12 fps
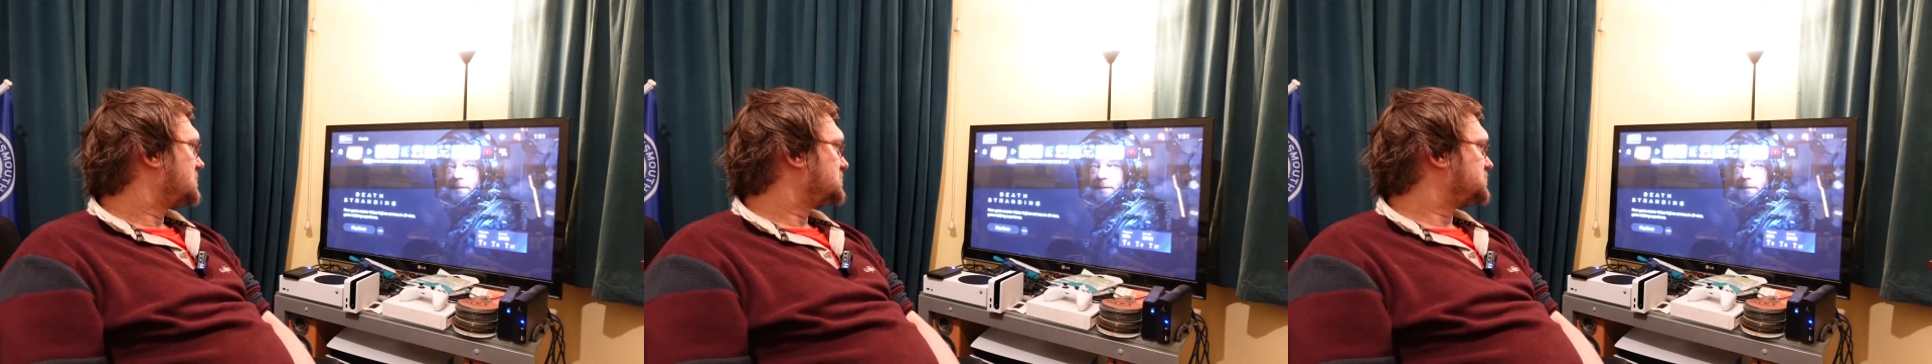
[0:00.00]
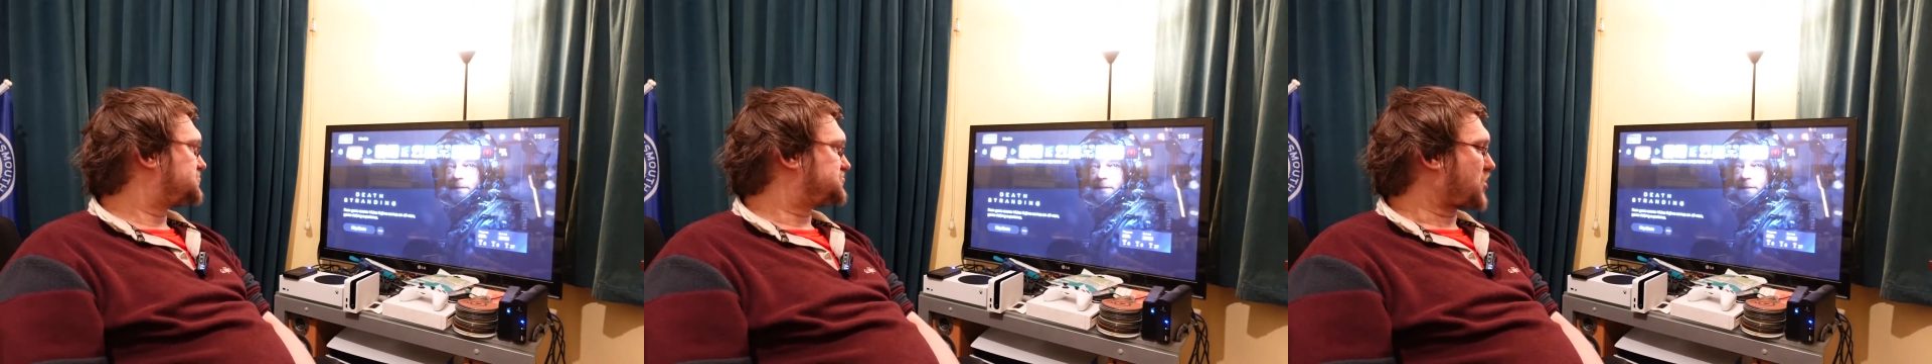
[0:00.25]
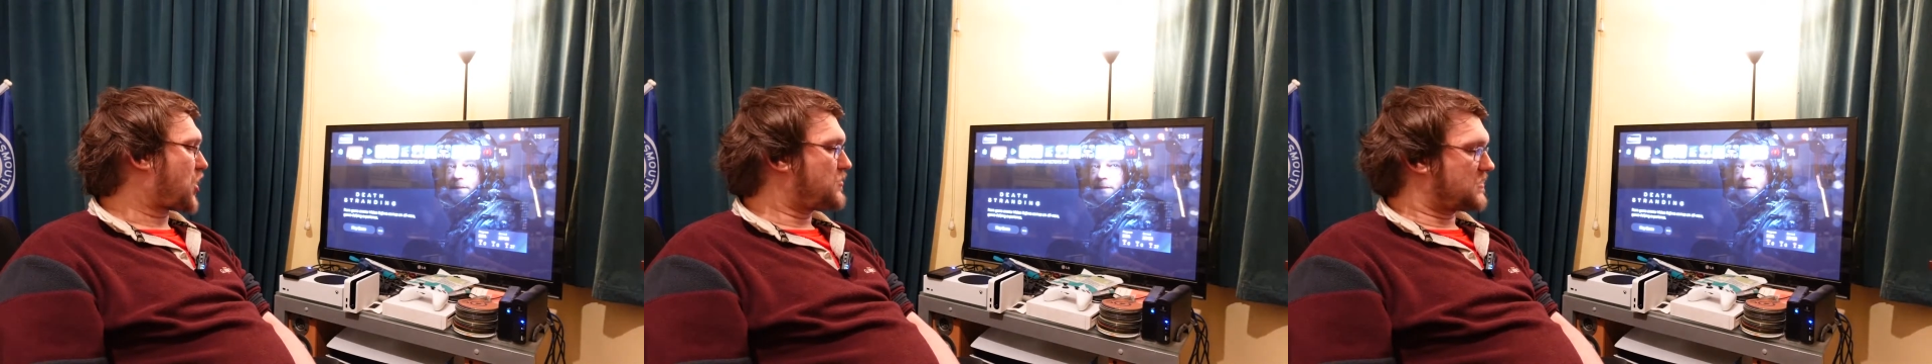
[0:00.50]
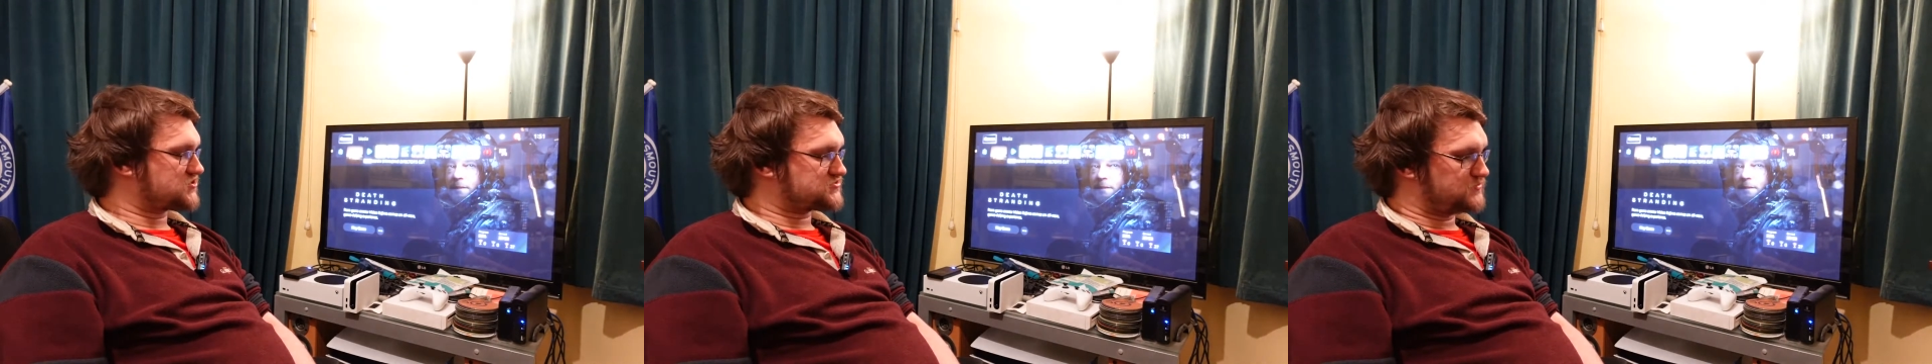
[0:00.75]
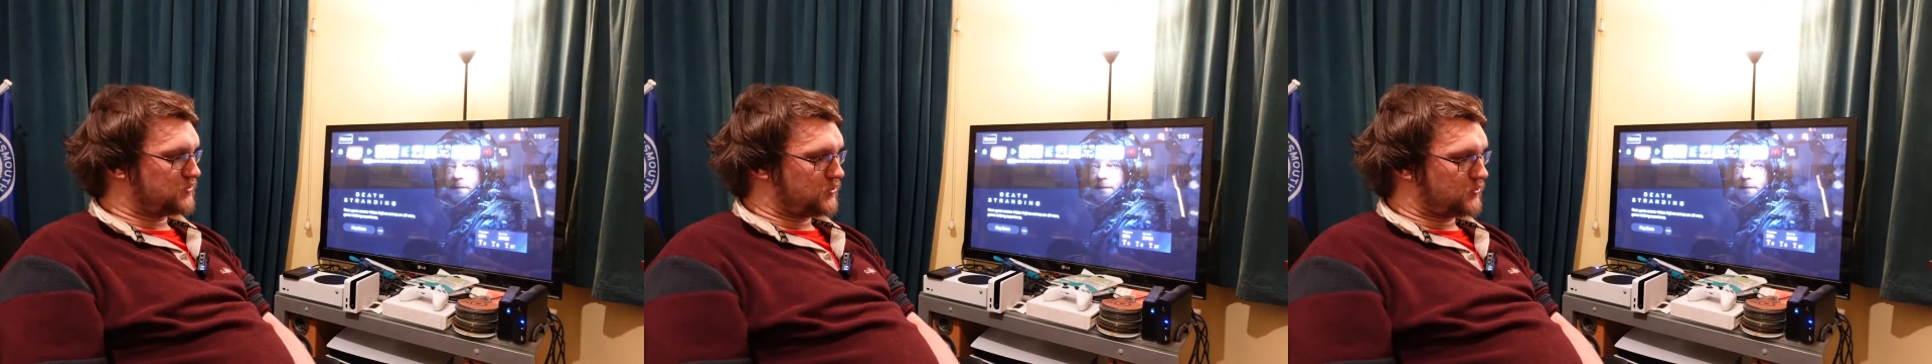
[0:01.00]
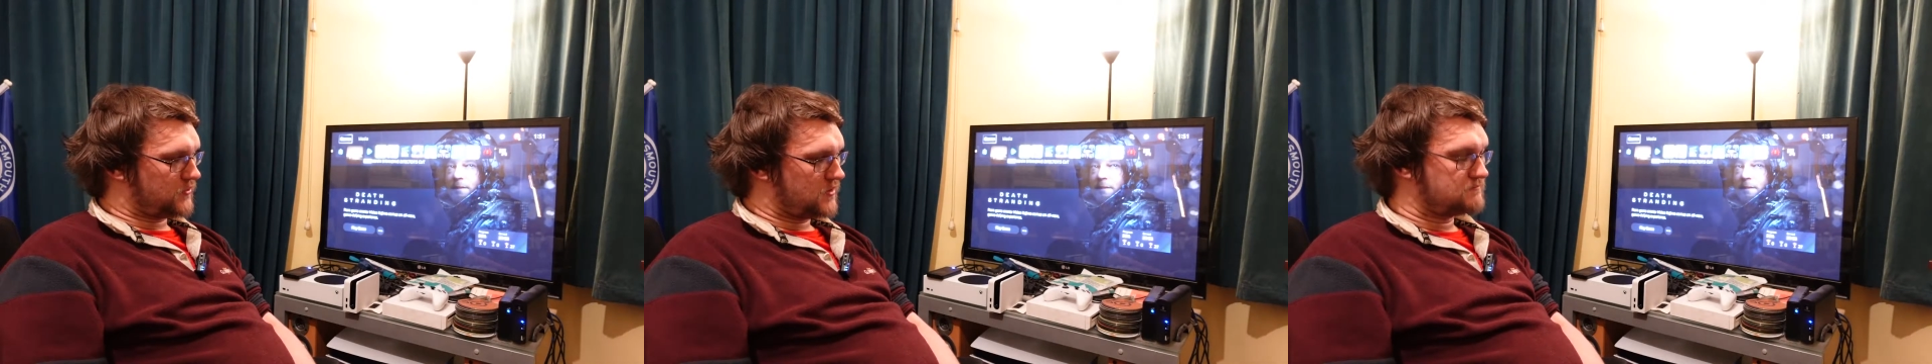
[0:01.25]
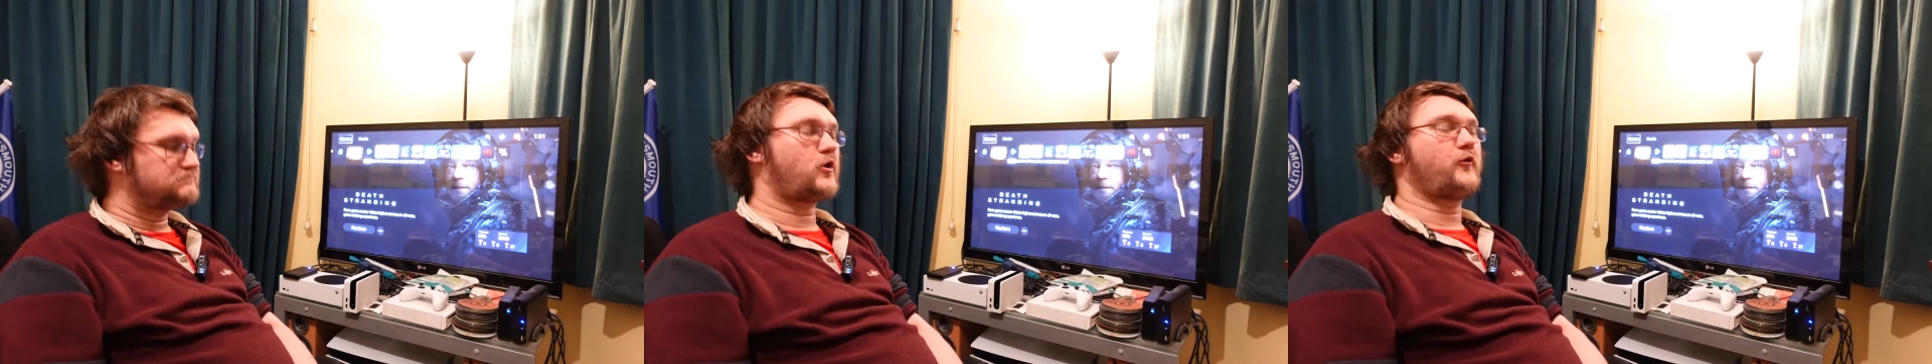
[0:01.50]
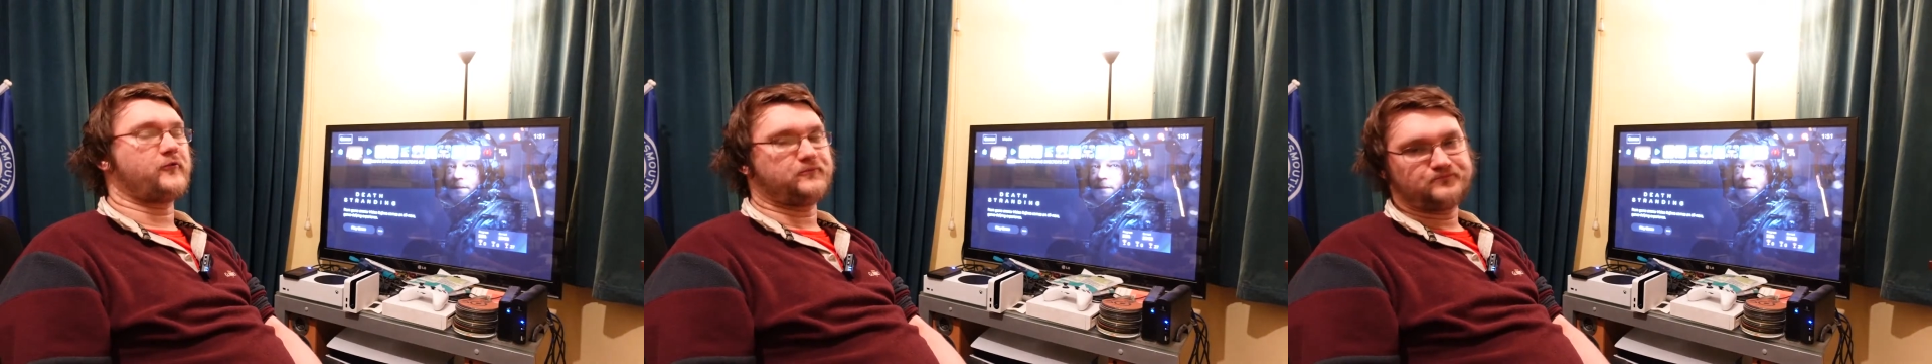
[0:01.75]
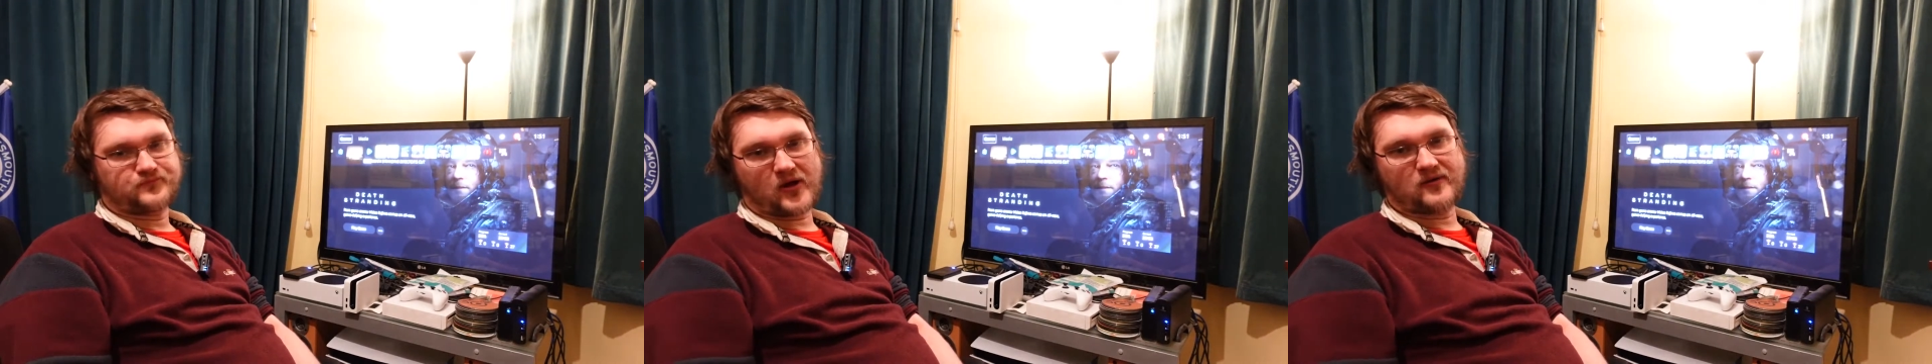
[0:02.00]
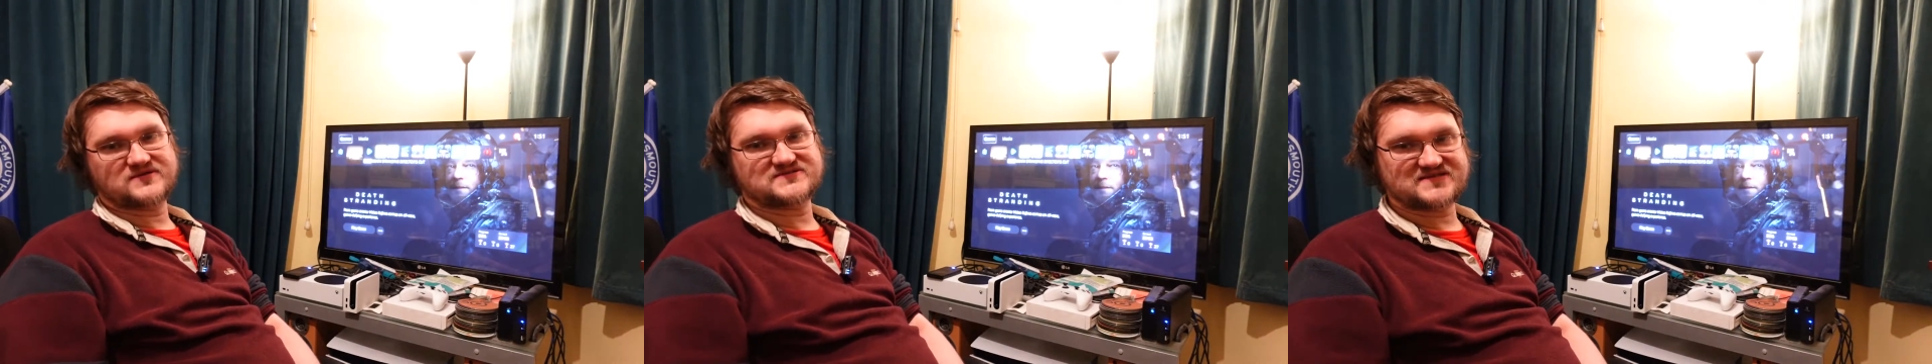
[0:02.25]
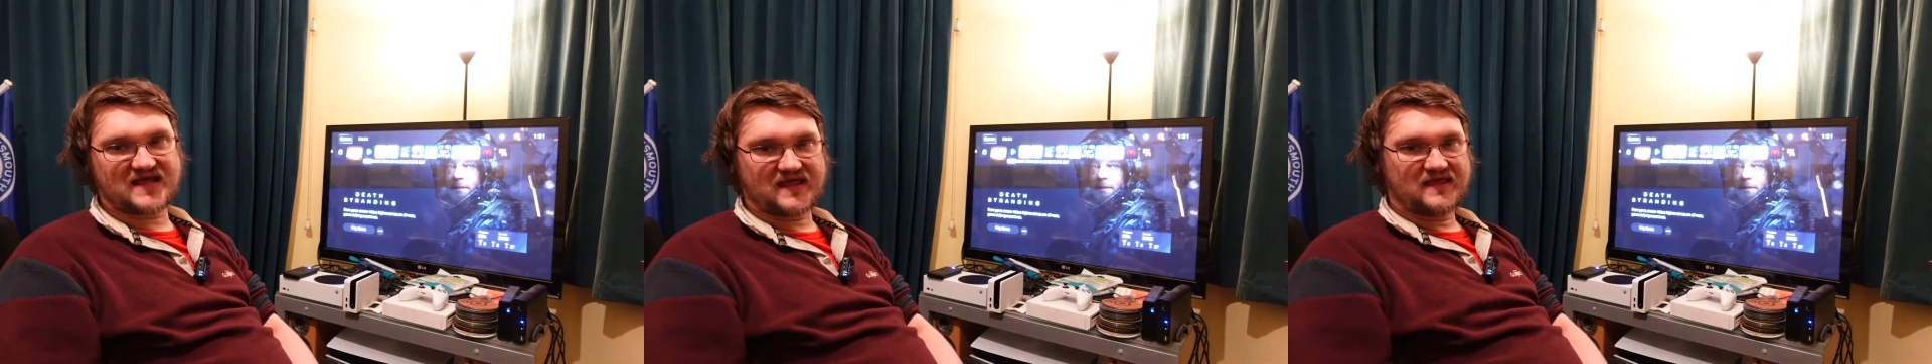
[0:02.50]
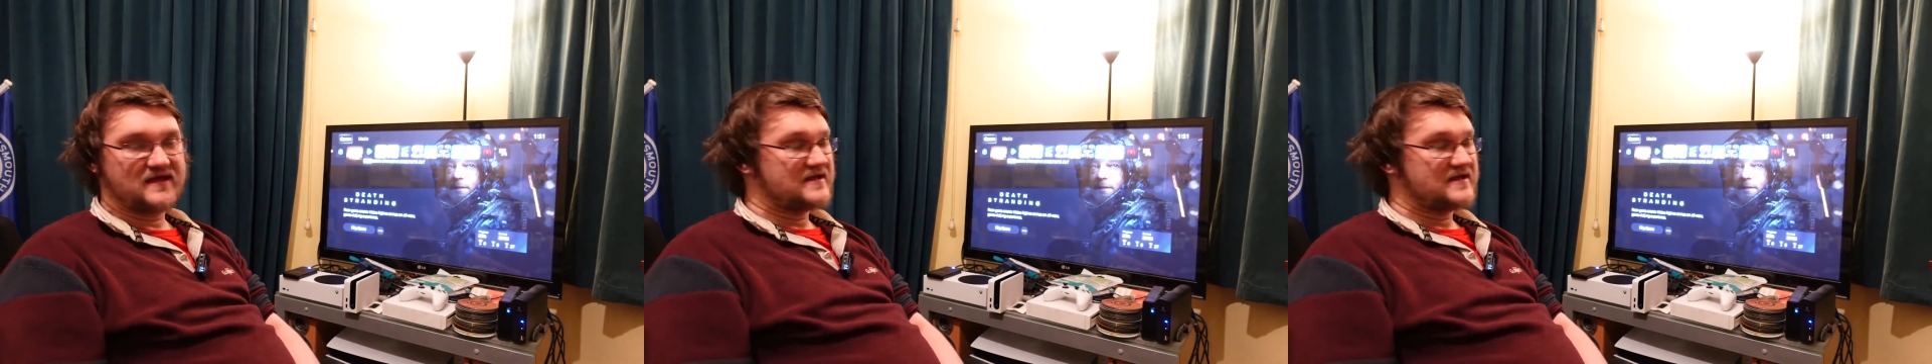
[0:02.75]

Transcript: so much more modern, I would say,